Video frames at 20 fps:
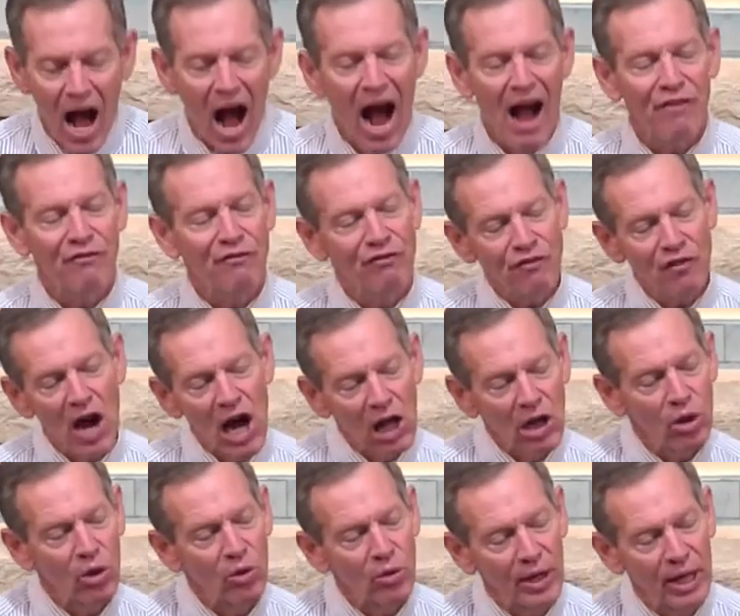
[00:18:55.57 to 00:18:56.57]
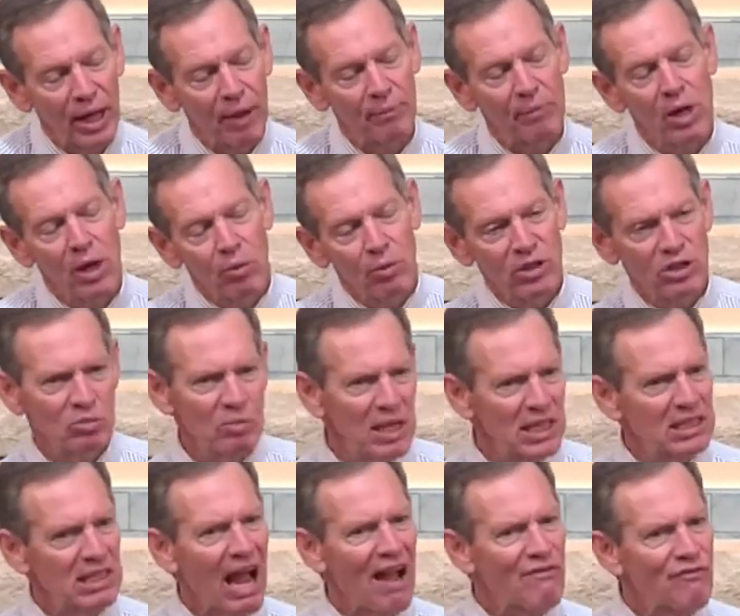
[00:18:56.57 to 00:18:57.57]
I follow him, which
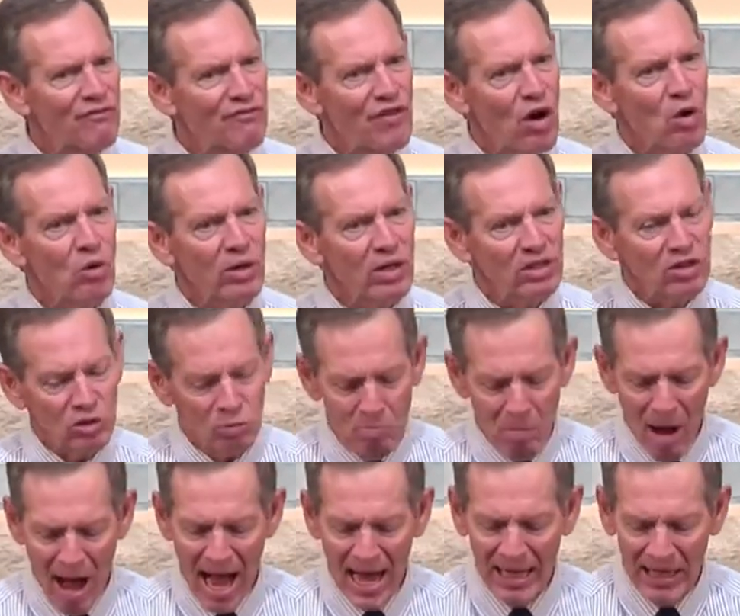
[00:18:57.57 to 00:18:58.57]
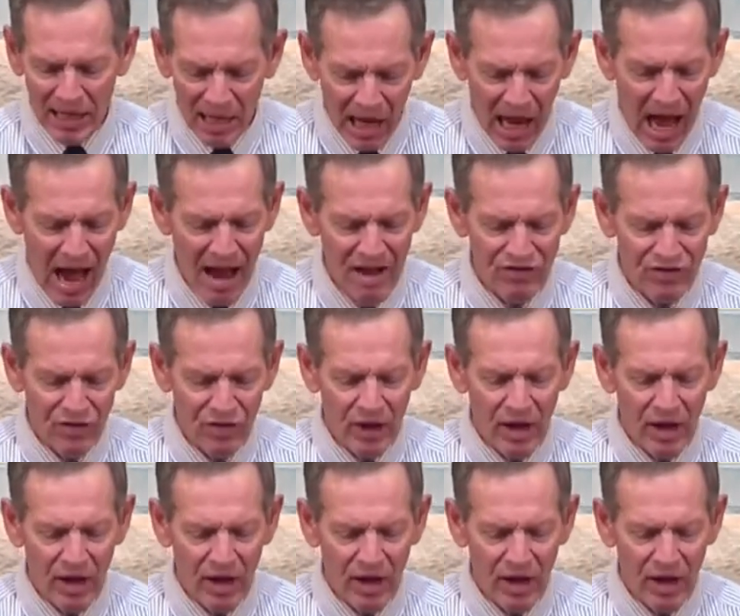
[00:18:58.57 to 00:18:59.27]
means I focus my life